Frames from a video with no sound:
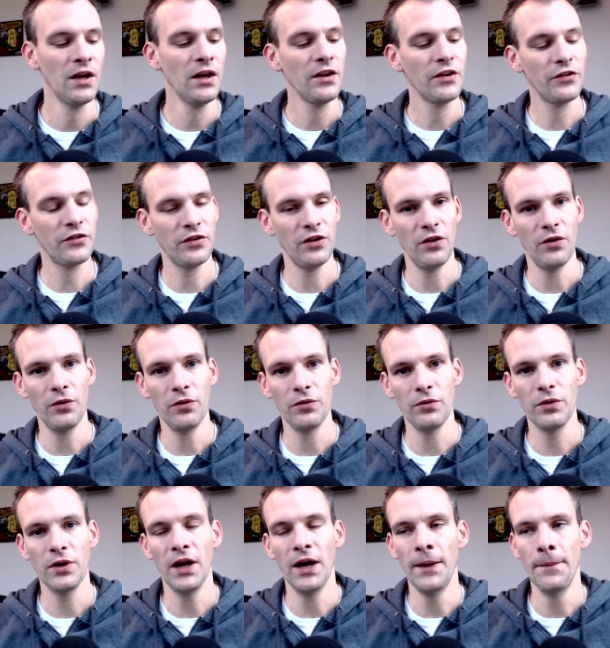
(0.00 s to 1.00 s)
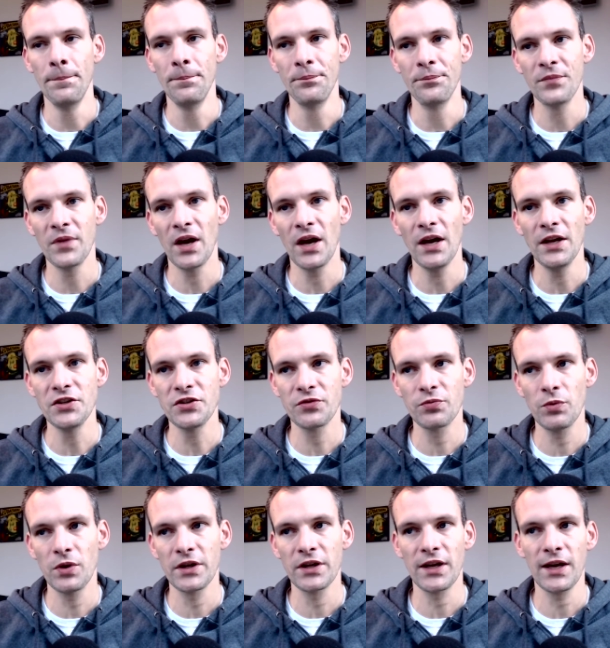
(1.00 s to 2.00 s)
So um, I just
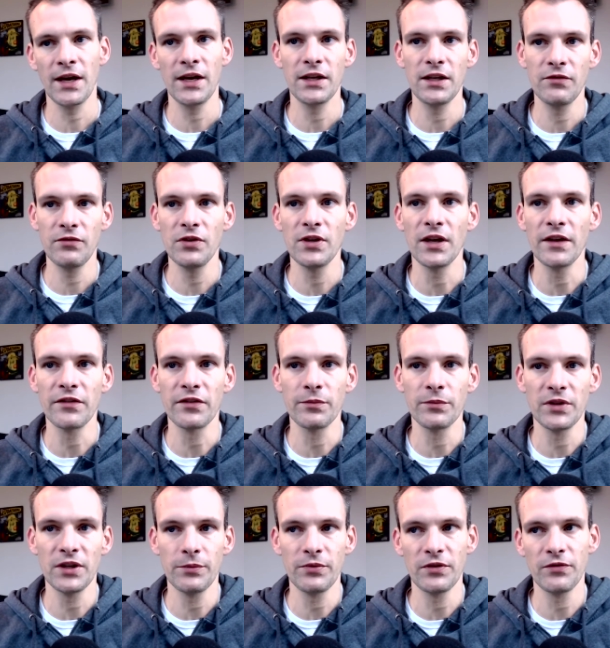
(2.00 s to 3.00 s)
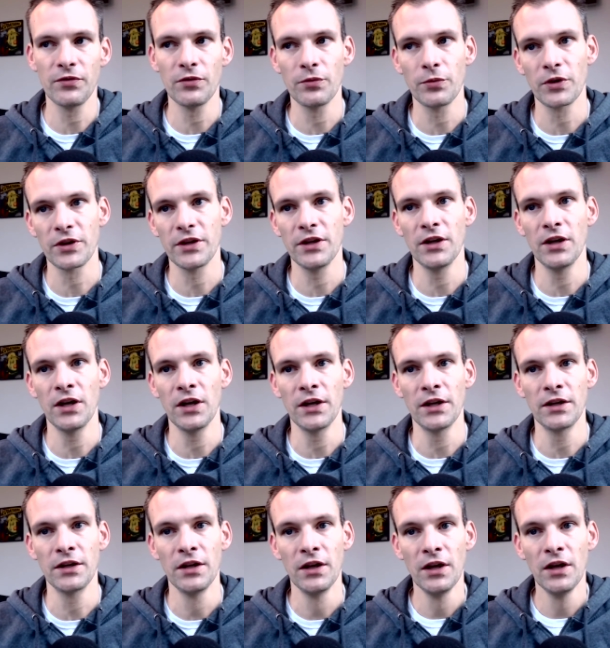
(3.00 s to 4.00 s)
want to kind of give you guys some tips if you're working
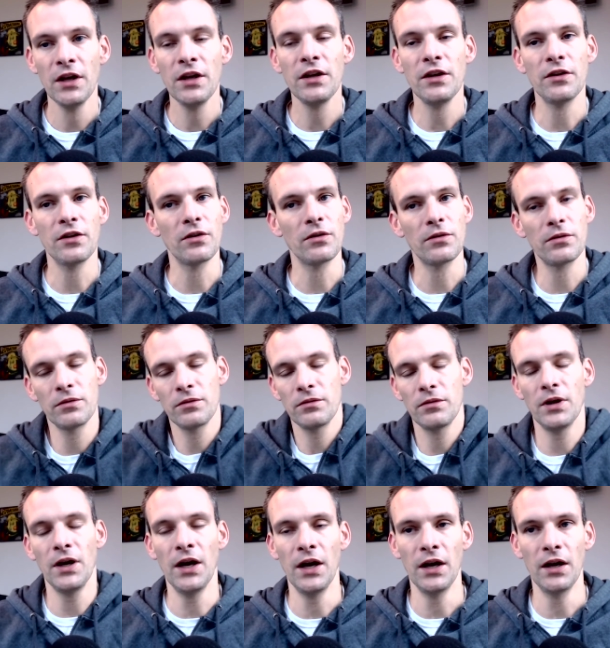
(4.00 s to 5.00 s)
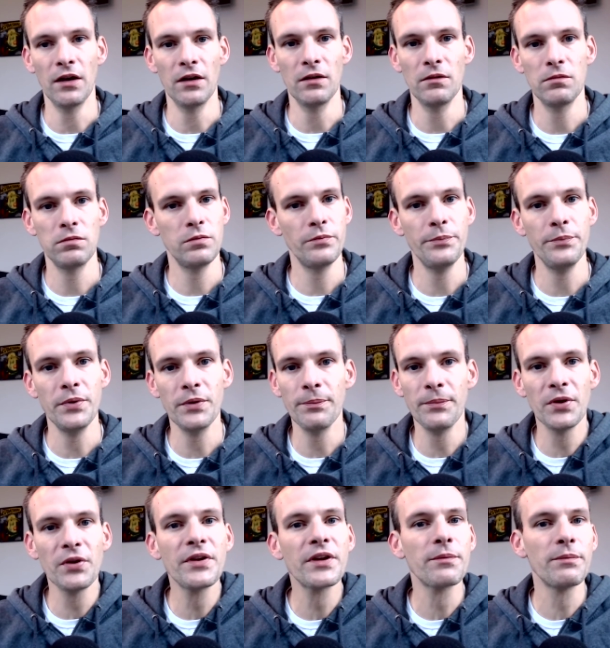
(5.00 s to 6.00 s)
on, you know, uh,
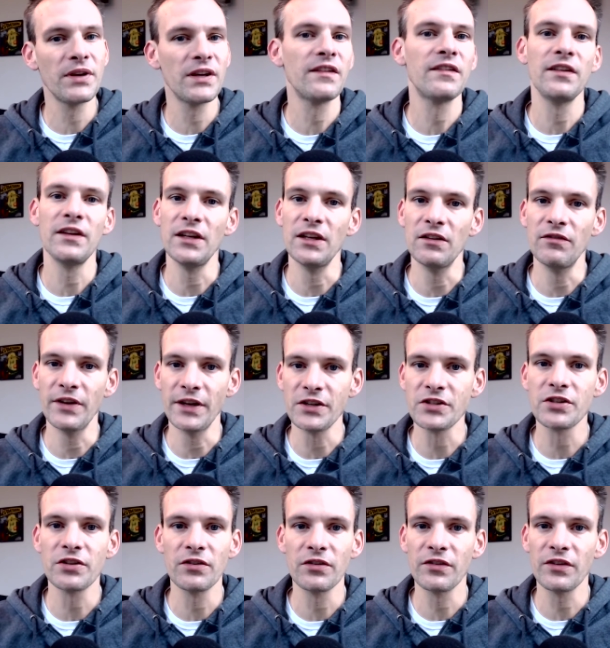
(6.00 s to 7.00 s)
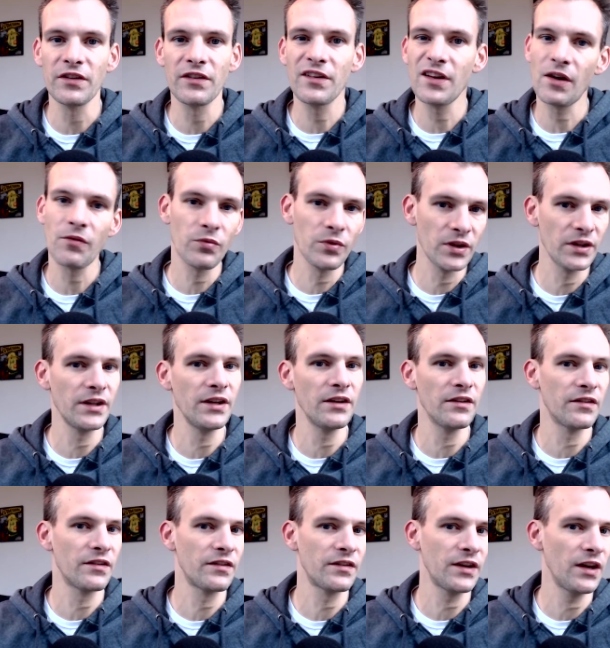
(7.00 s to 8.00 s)
building big city adventures. It's not really as
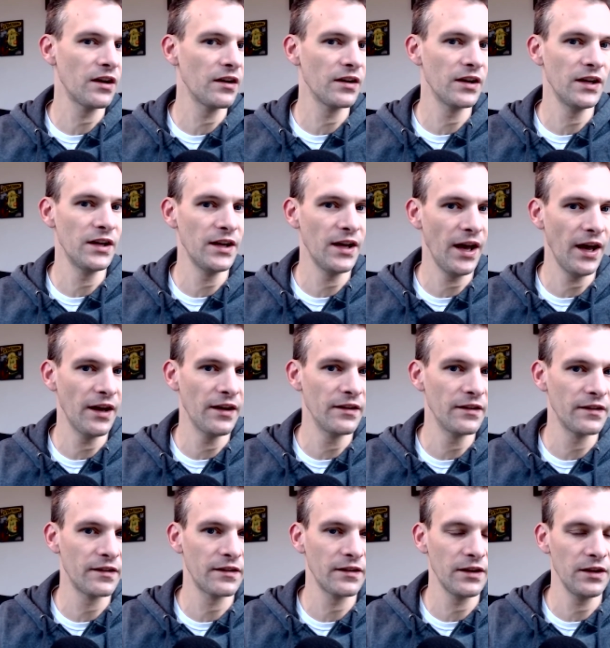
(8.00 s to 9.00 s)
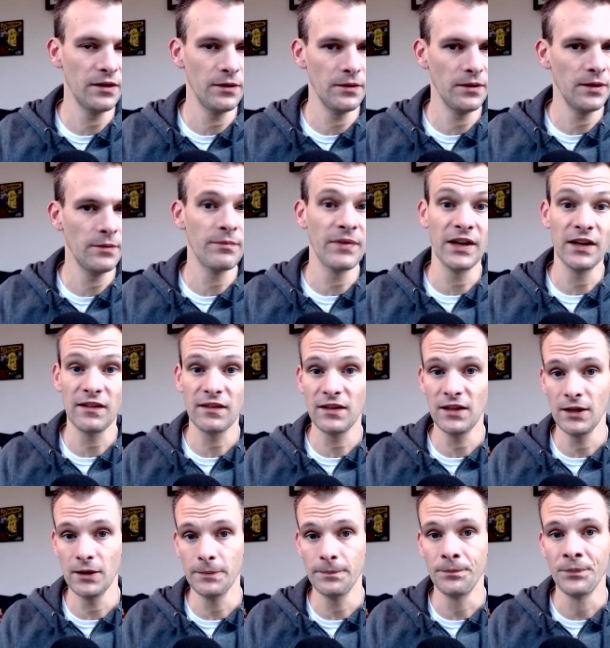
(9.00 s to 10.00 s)
scary as it, it might
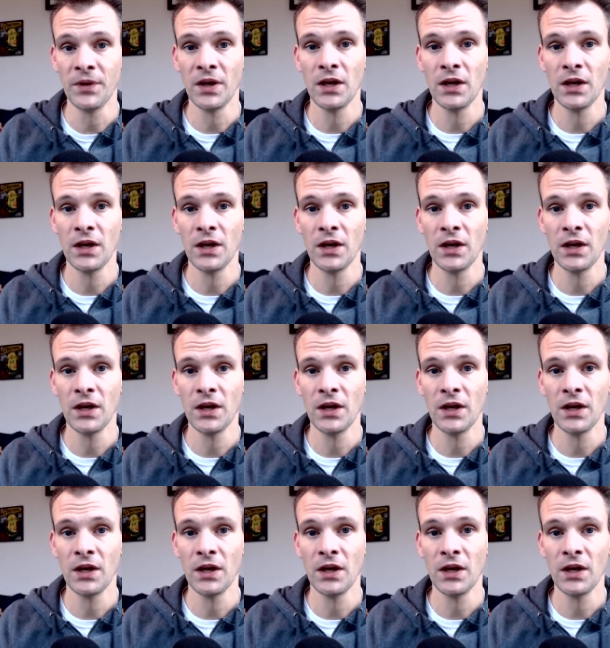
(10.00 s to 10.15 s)
seem